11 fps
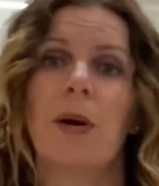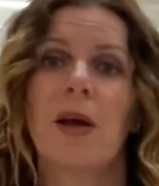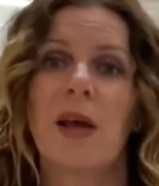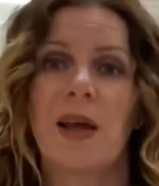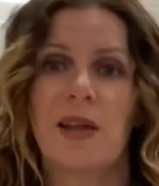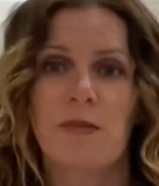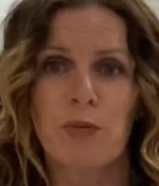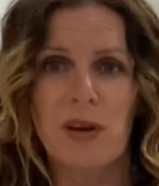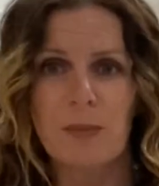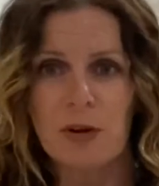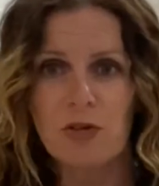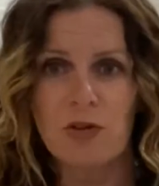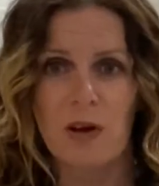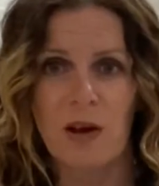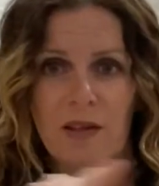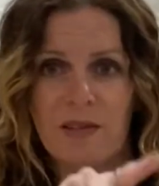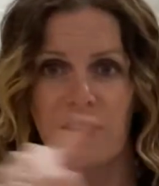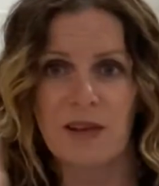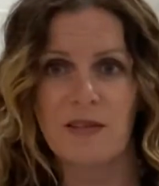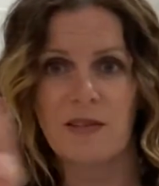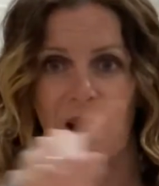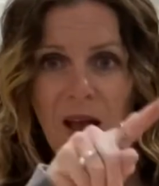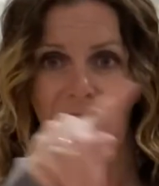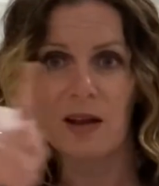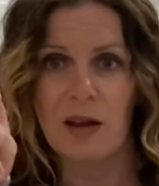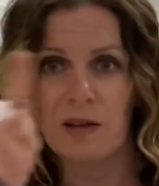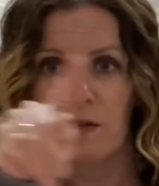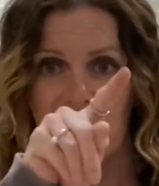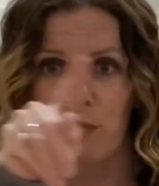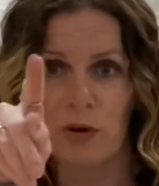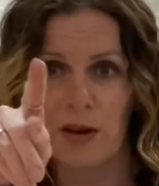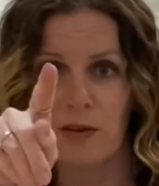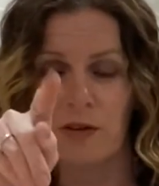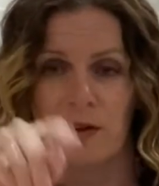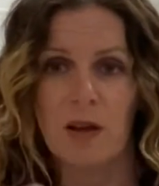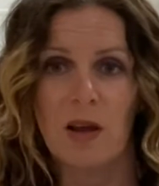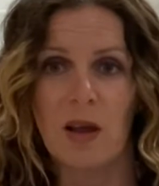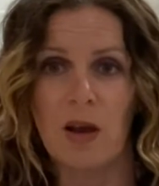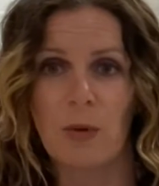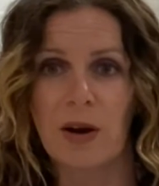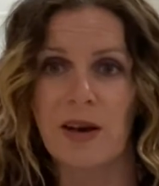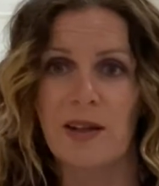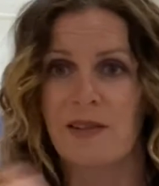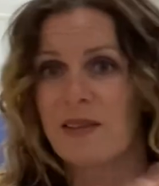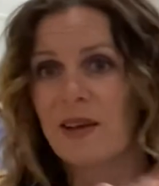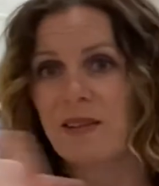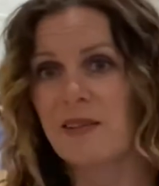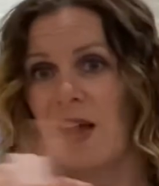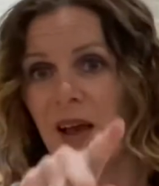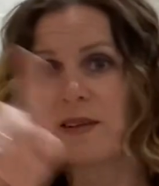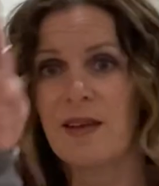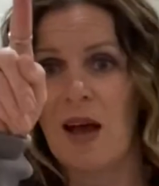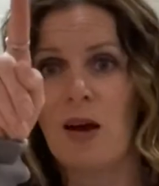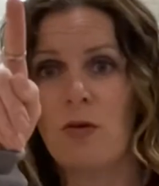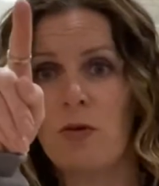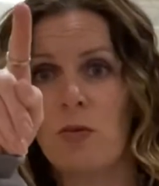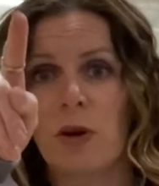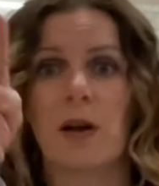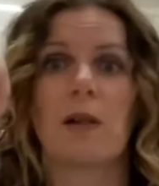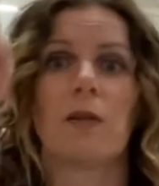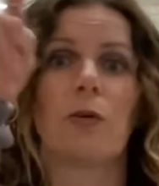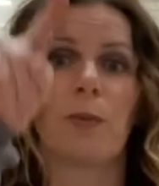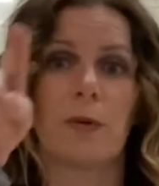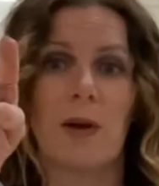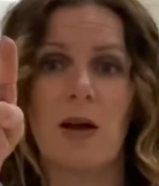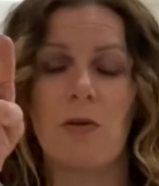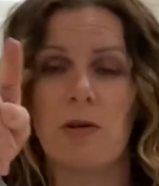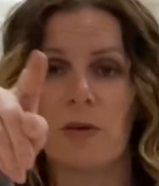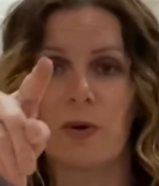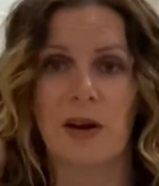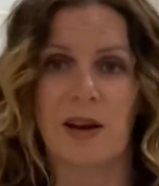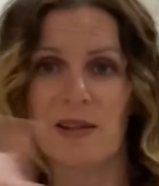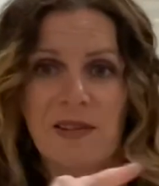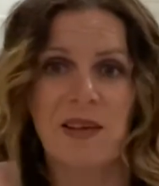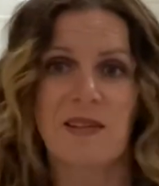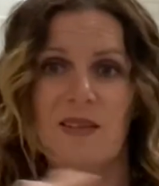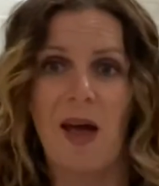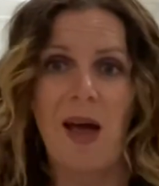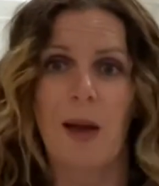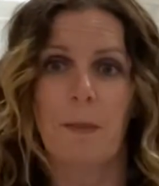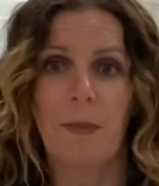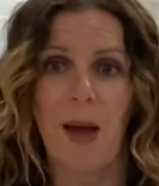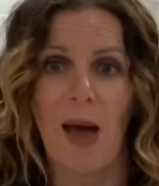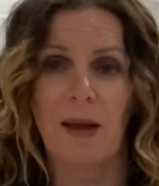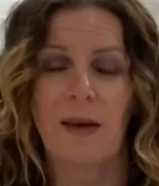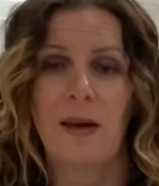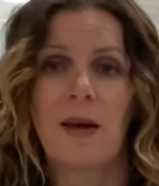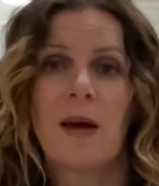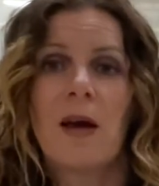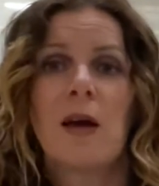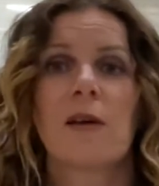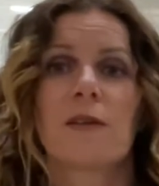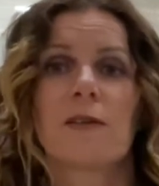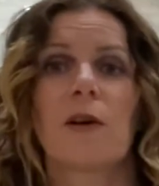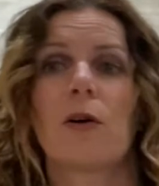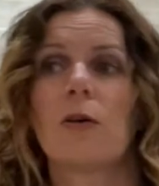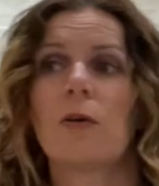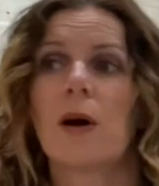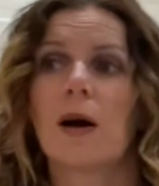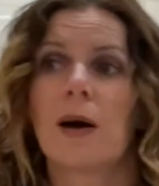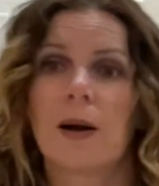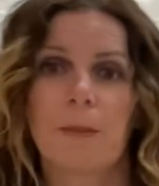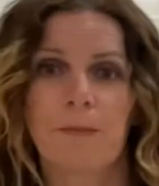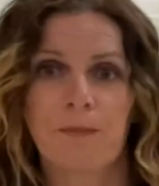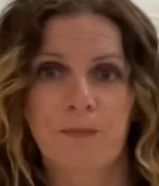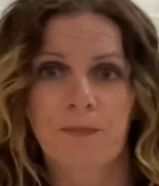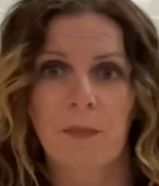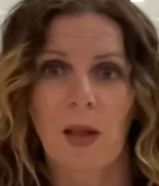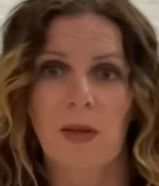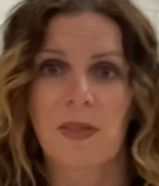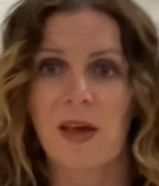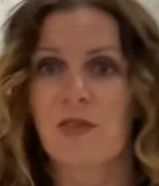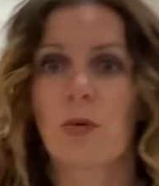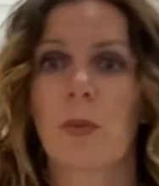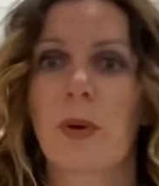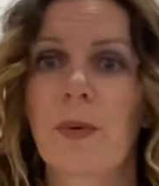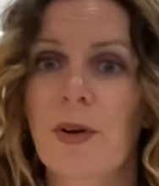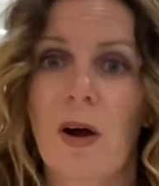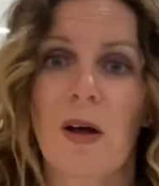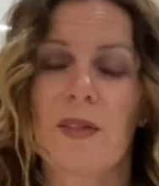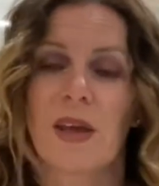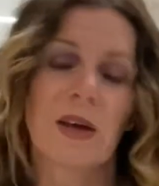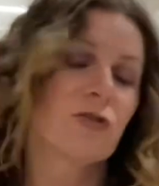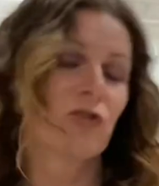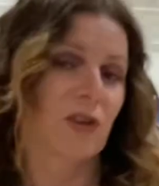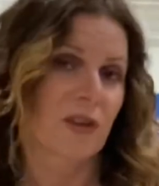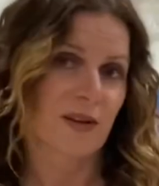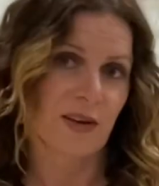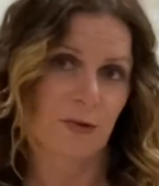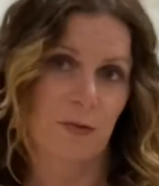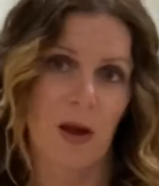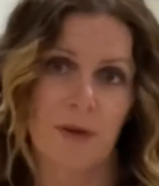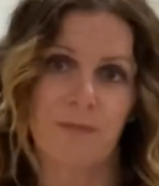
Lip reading: it's pretty much a zigzag sprint. And we're gonna zigzag down, we're gonna loop around, and we're gonna zigzag back. So that's what we would call the agility run.